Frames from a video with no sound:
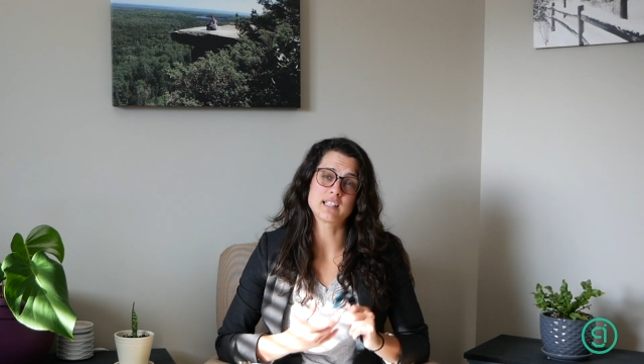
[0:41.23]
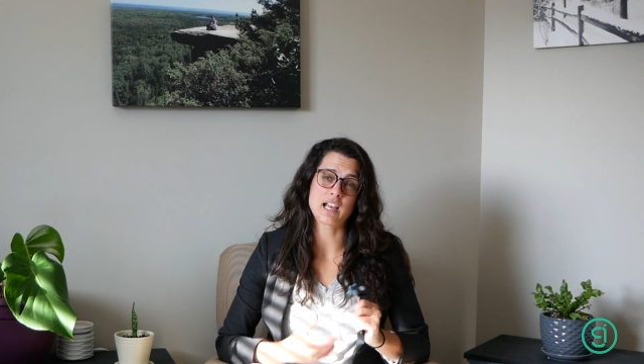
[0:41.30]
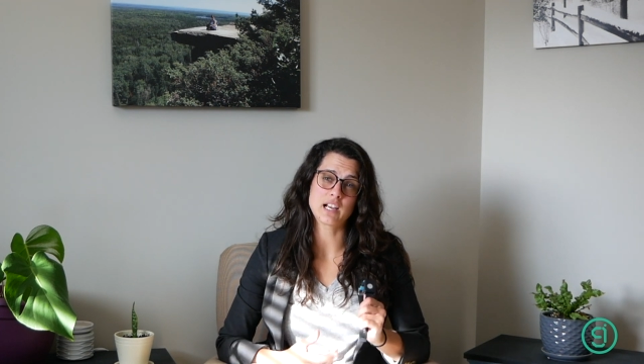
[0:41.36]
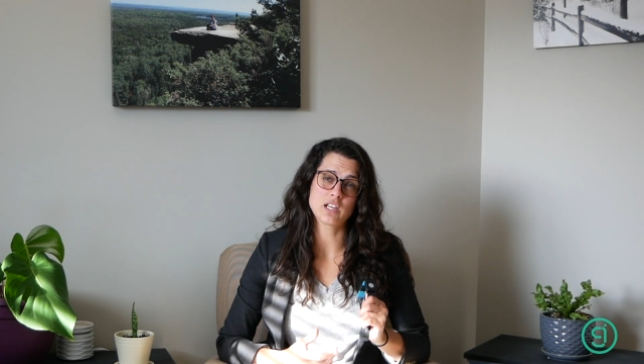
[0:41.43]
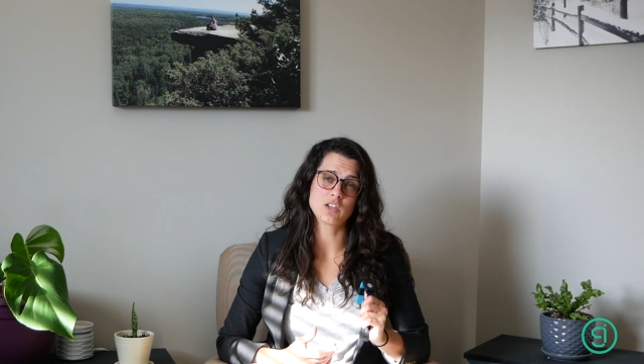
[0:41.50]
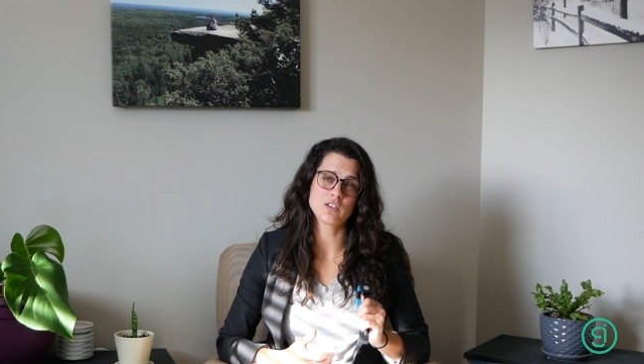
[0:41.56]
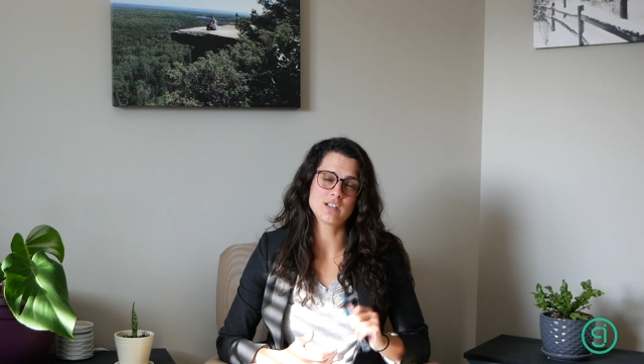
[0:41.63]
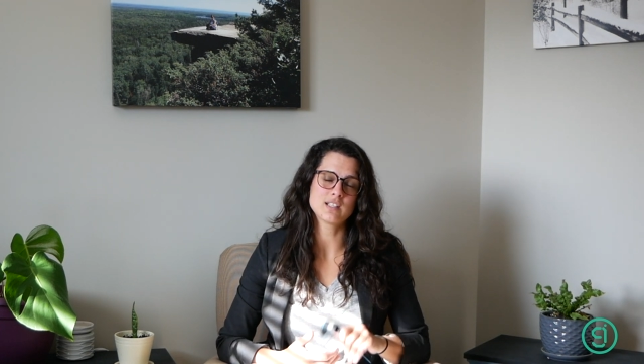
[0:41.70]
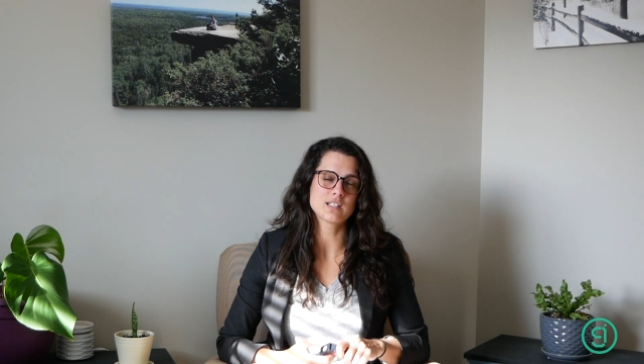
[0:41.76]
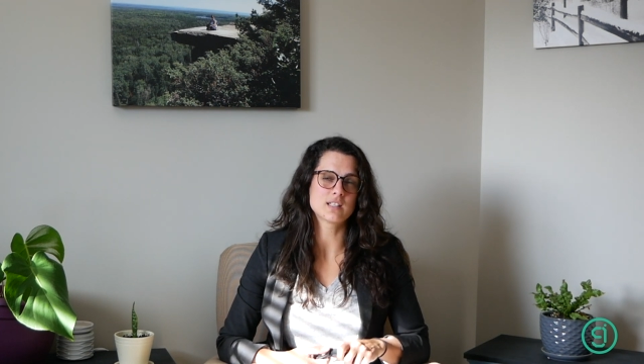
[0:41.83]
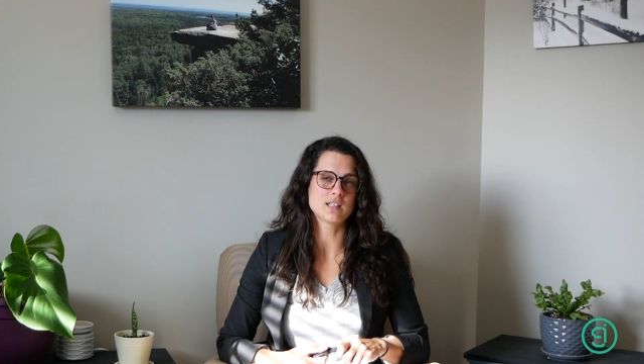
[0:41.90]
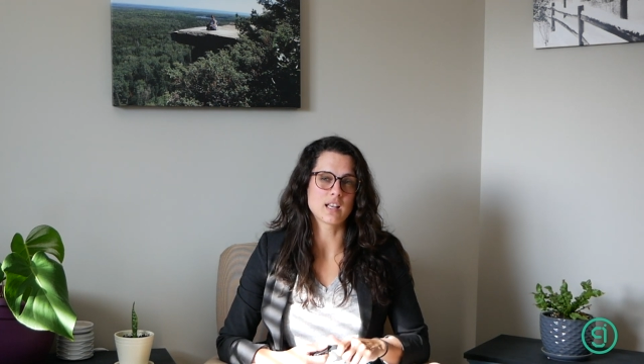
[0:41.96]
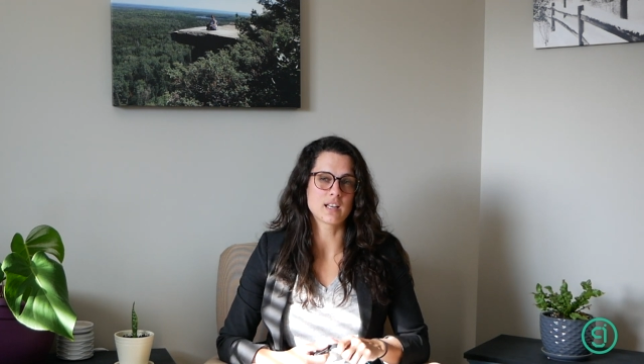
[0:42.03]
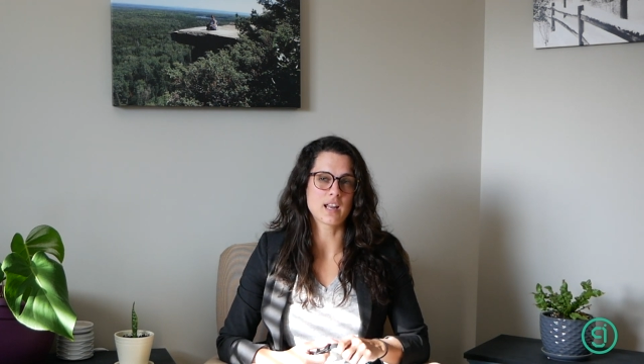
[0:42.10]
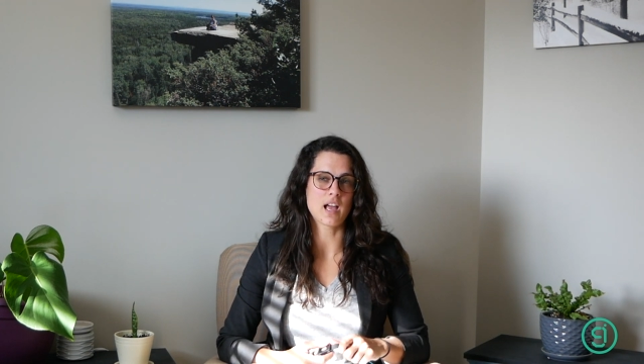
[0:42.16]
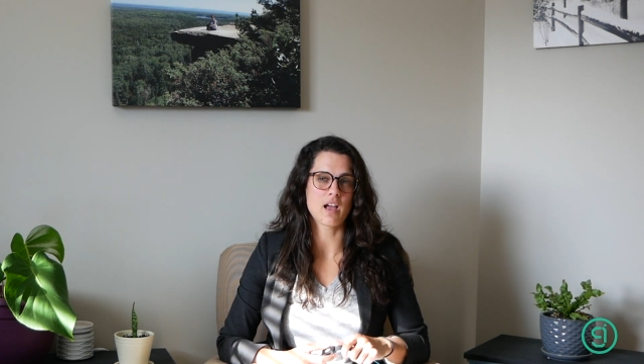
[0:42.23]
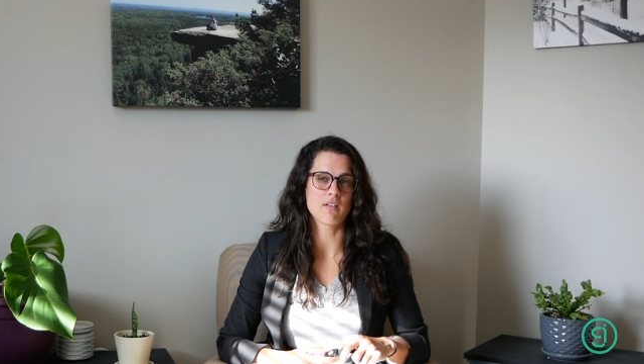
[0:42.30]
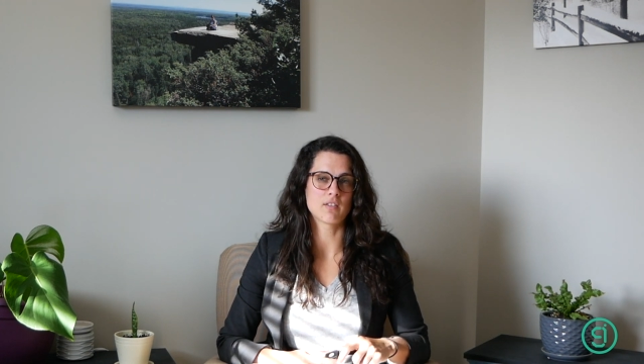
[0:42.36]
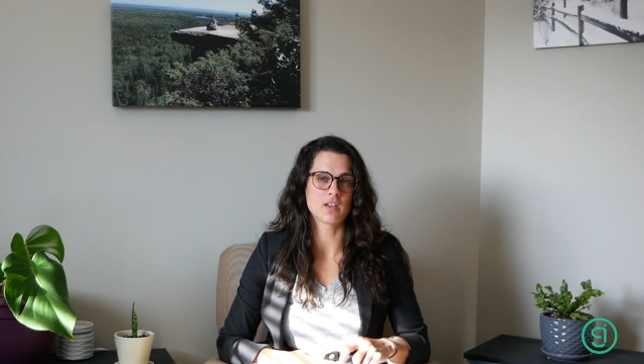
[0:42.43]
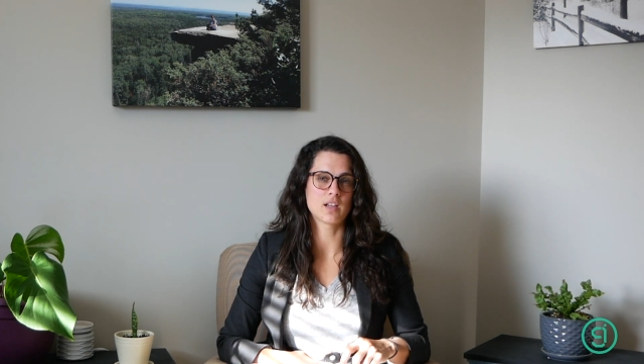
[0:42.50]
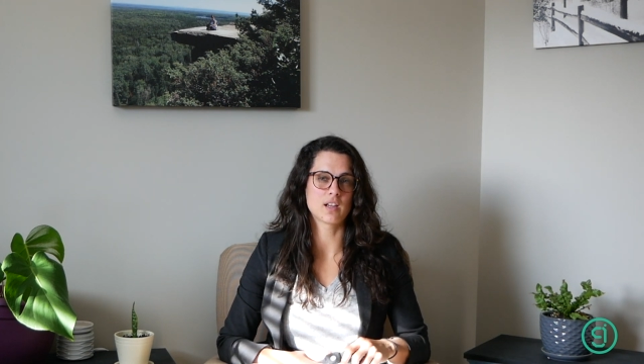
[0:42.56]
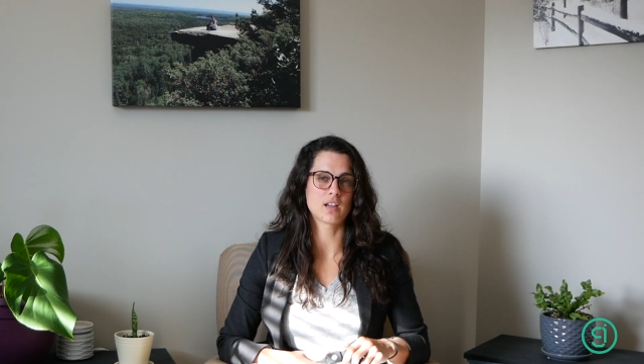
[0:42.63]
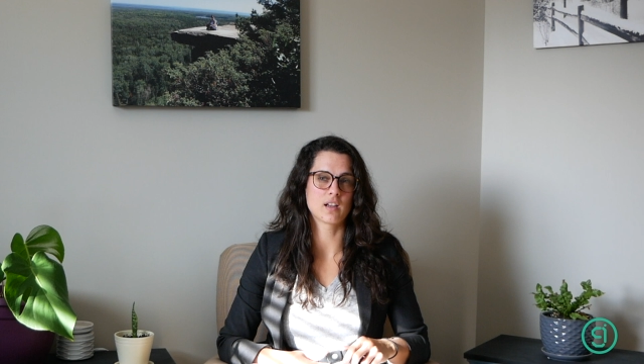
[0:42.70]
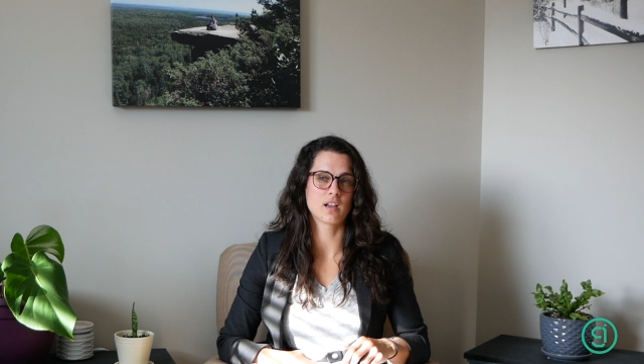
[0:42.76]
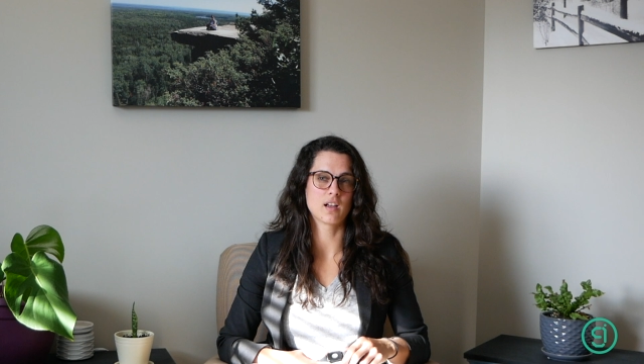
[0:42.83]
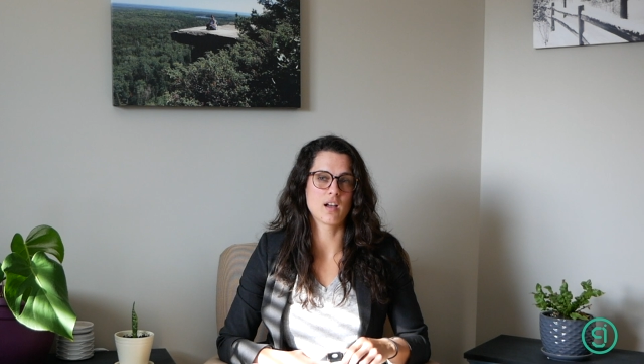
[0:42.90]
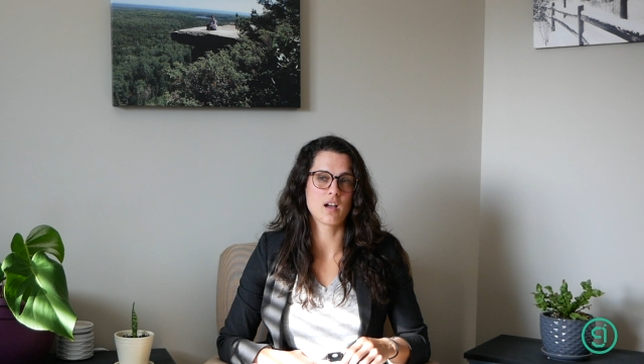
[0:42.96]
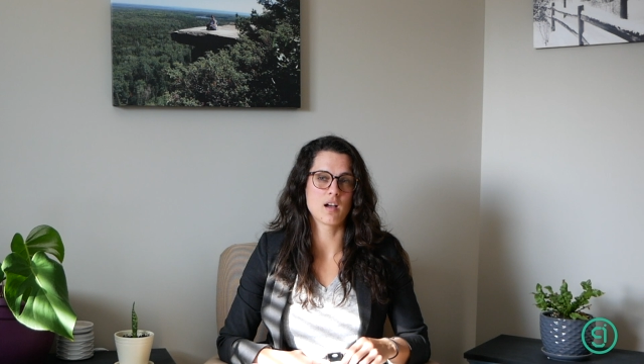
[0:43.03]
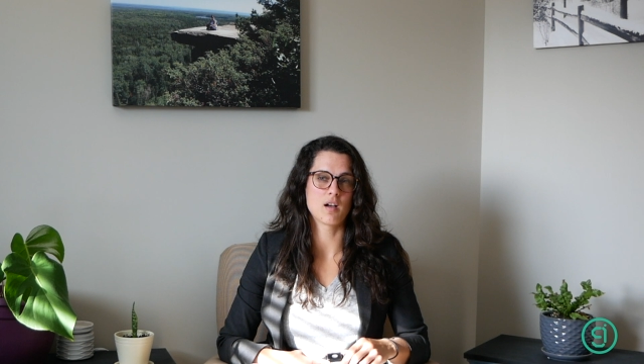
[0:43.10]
accurate than having